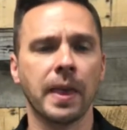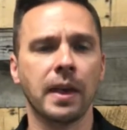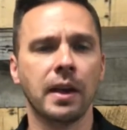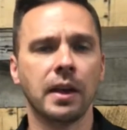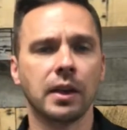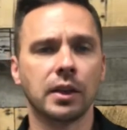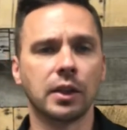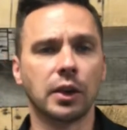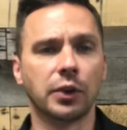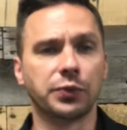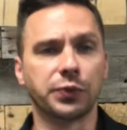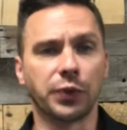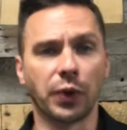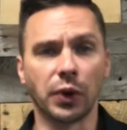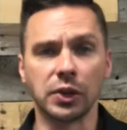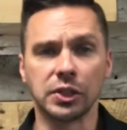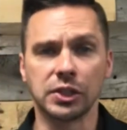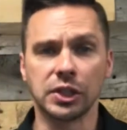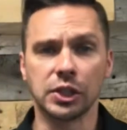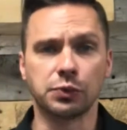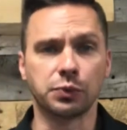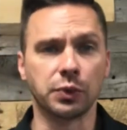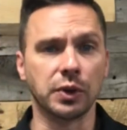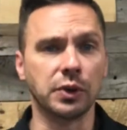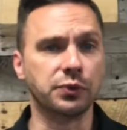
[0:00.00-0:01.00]
The first
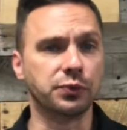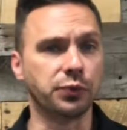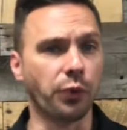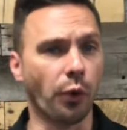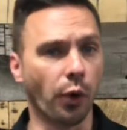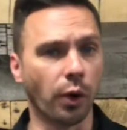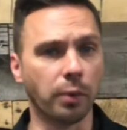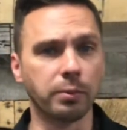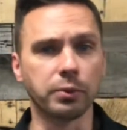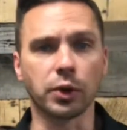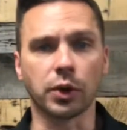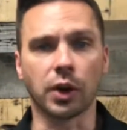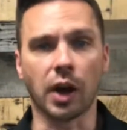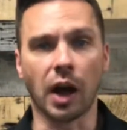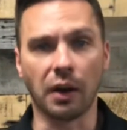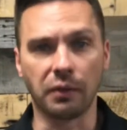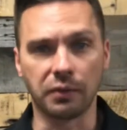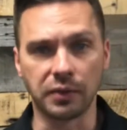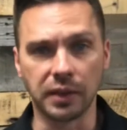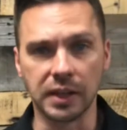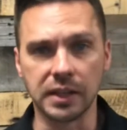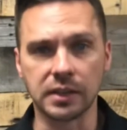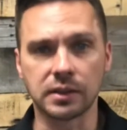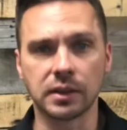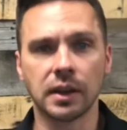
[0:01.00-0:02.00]
is Reformed or
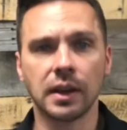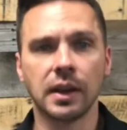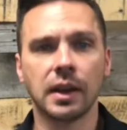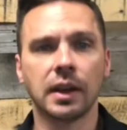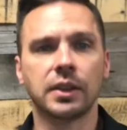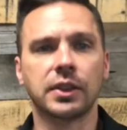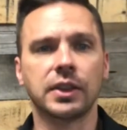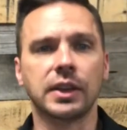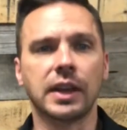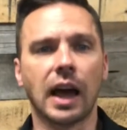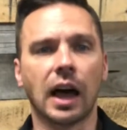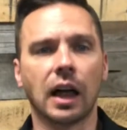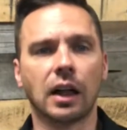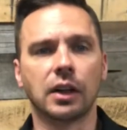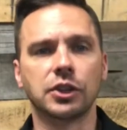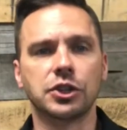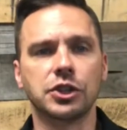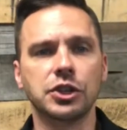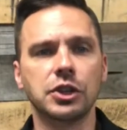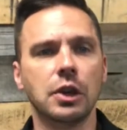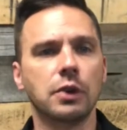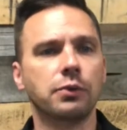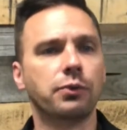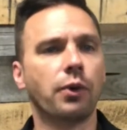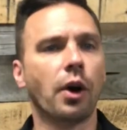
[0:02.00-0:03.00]
covenant theology.
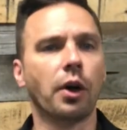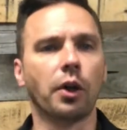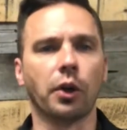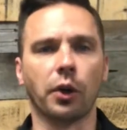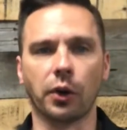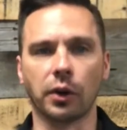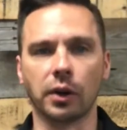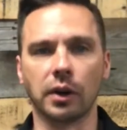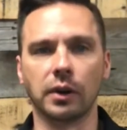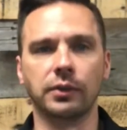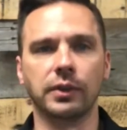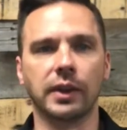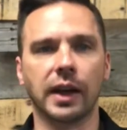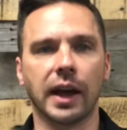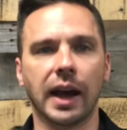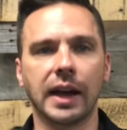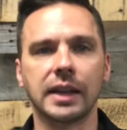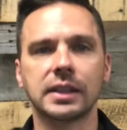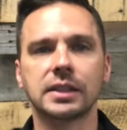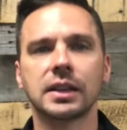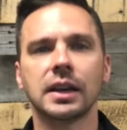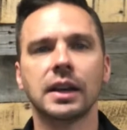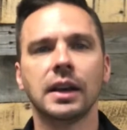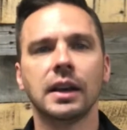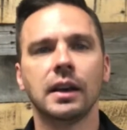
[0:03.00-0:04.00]
You've all heard of
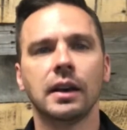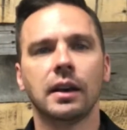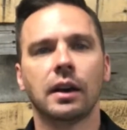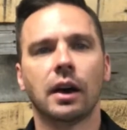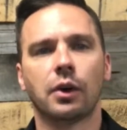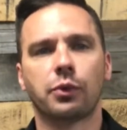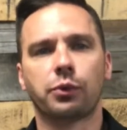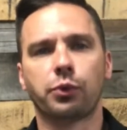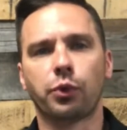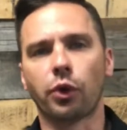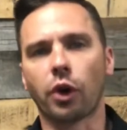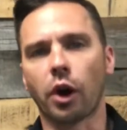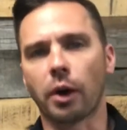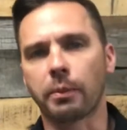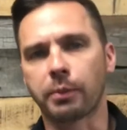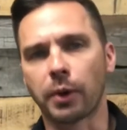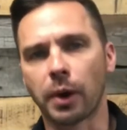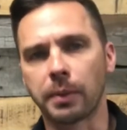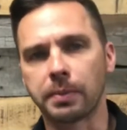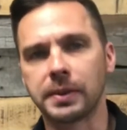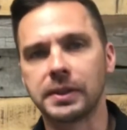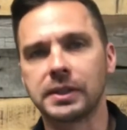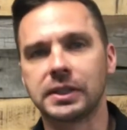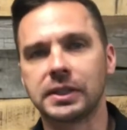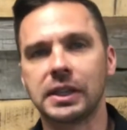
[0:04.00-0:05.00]
that. For our
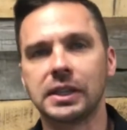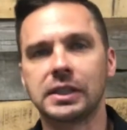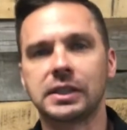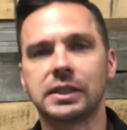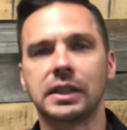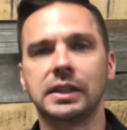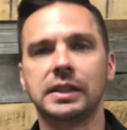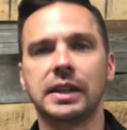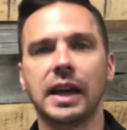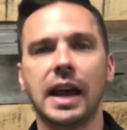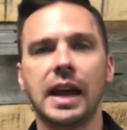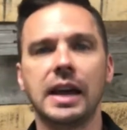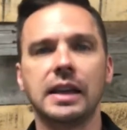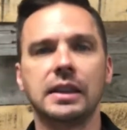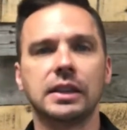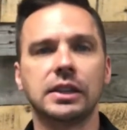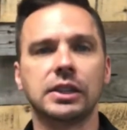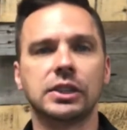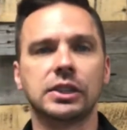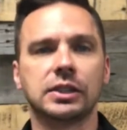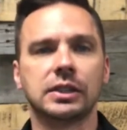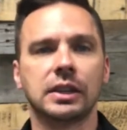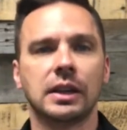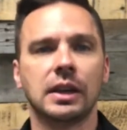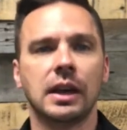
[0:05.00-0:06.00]
purposes today,
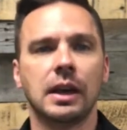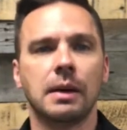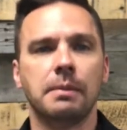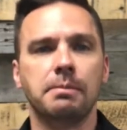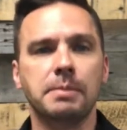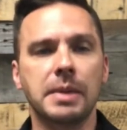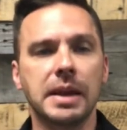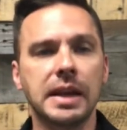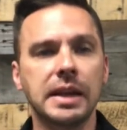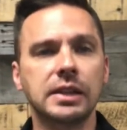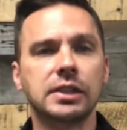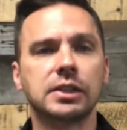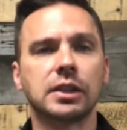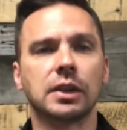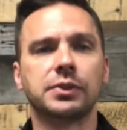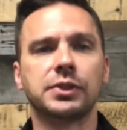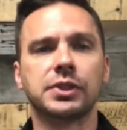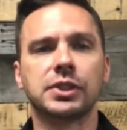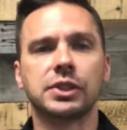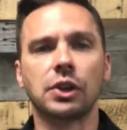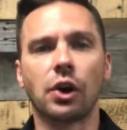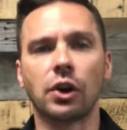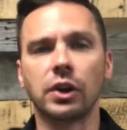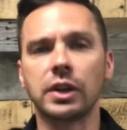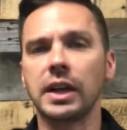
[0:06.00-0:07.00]
this means of
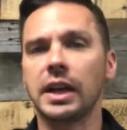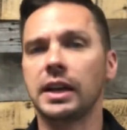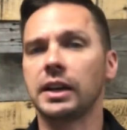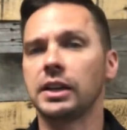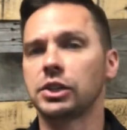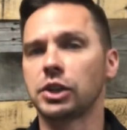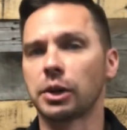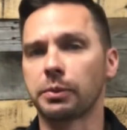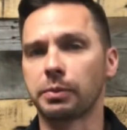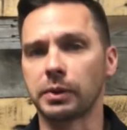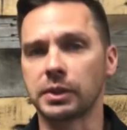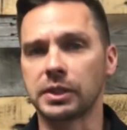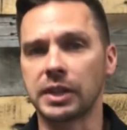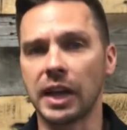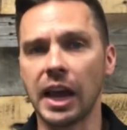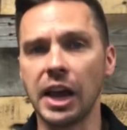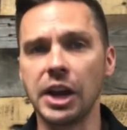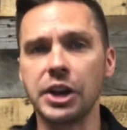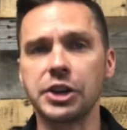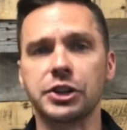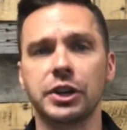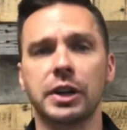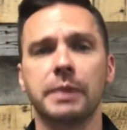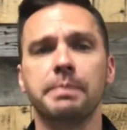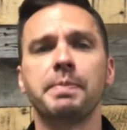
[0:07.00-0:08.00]
study and
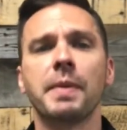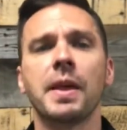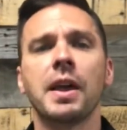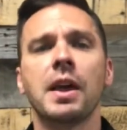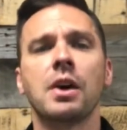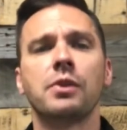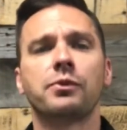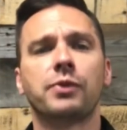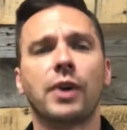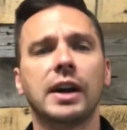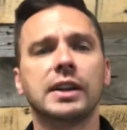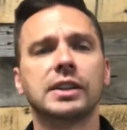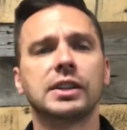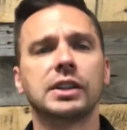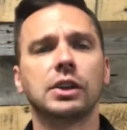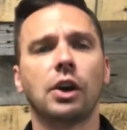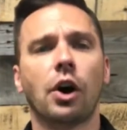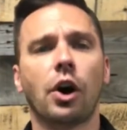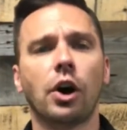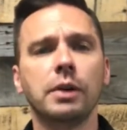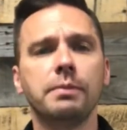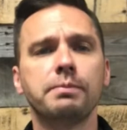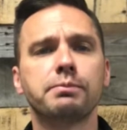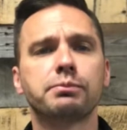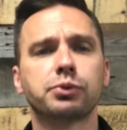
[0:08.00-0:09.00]
interpretation finds an
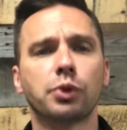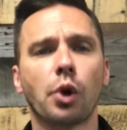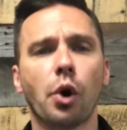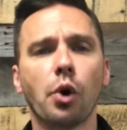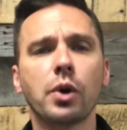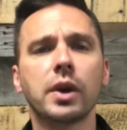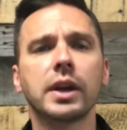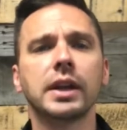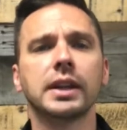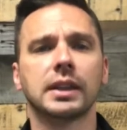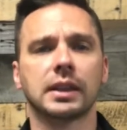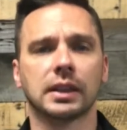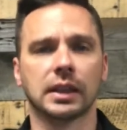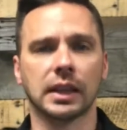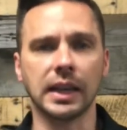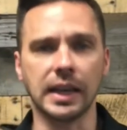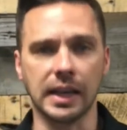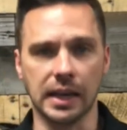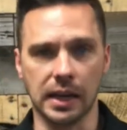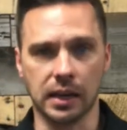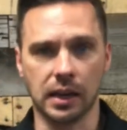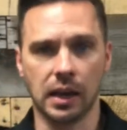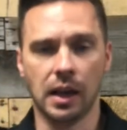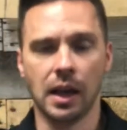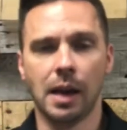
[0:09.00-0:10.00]
unbroken
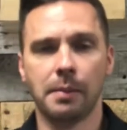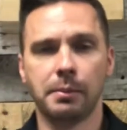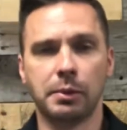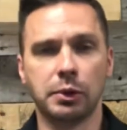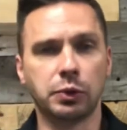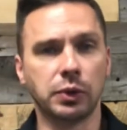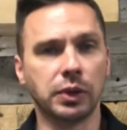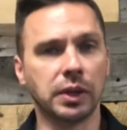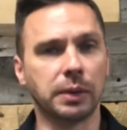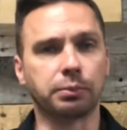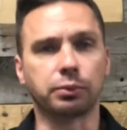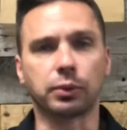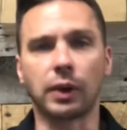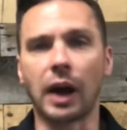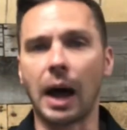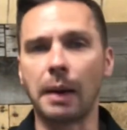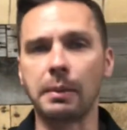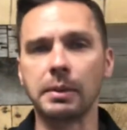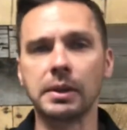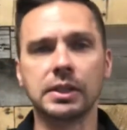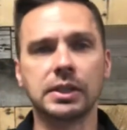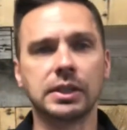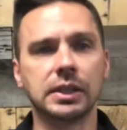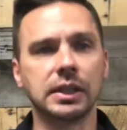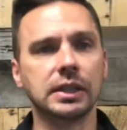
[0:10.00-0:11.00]
link between the
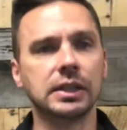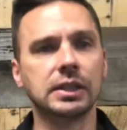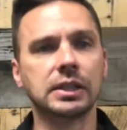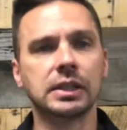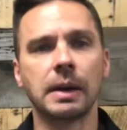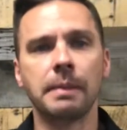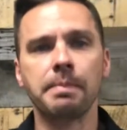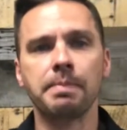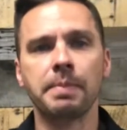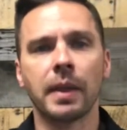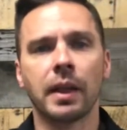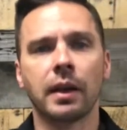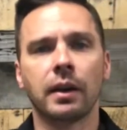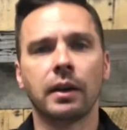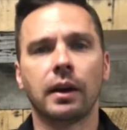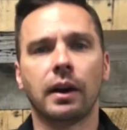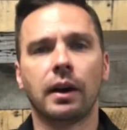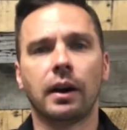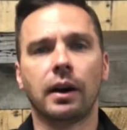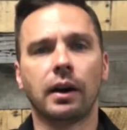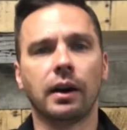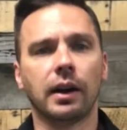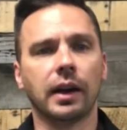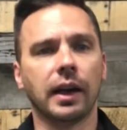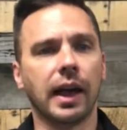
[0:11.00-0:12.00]
promises
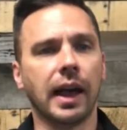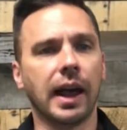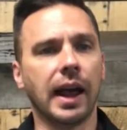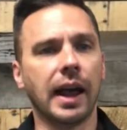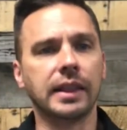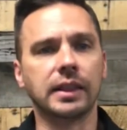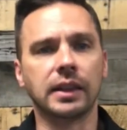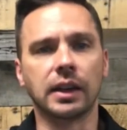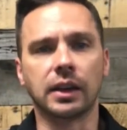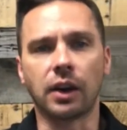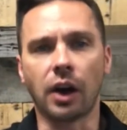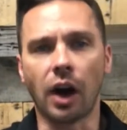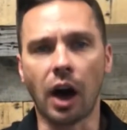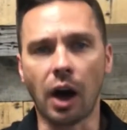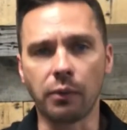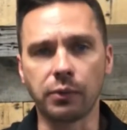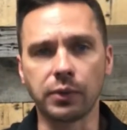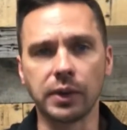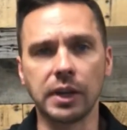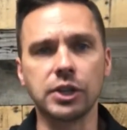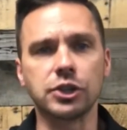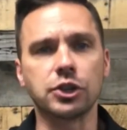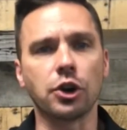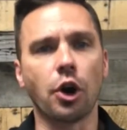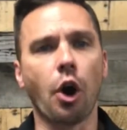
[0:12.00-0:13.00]
and the
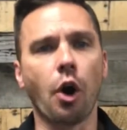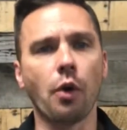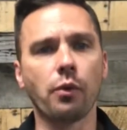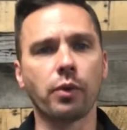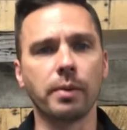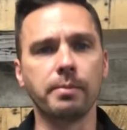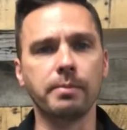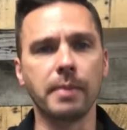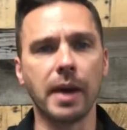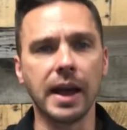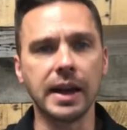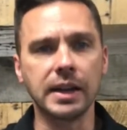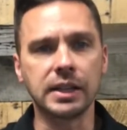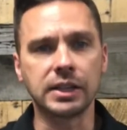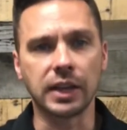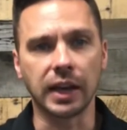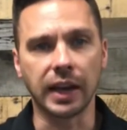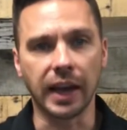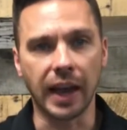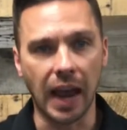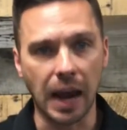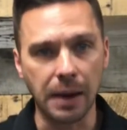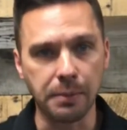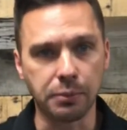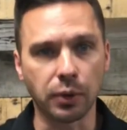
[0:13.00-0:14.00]
covenant Jehovah made
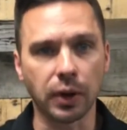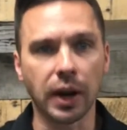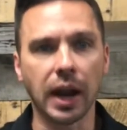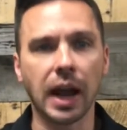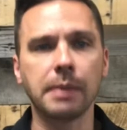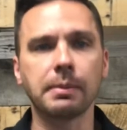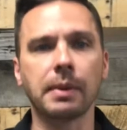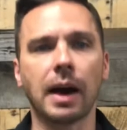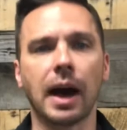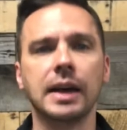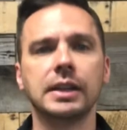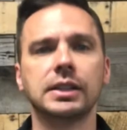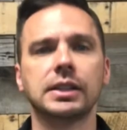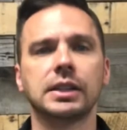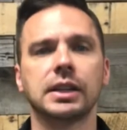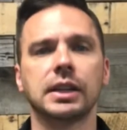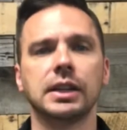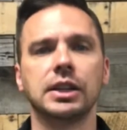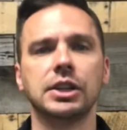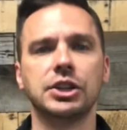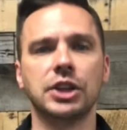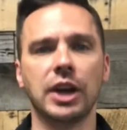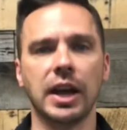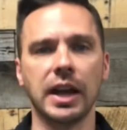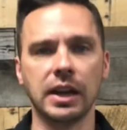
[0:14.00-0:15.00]
to Abraham, Isaac,
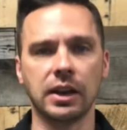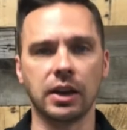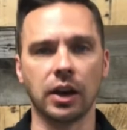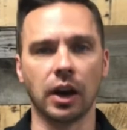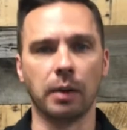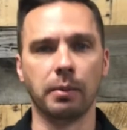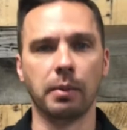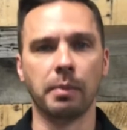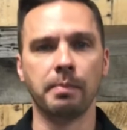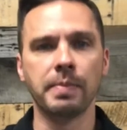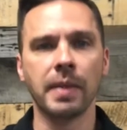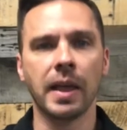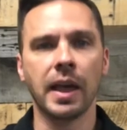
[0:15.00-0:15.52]
and Jacob,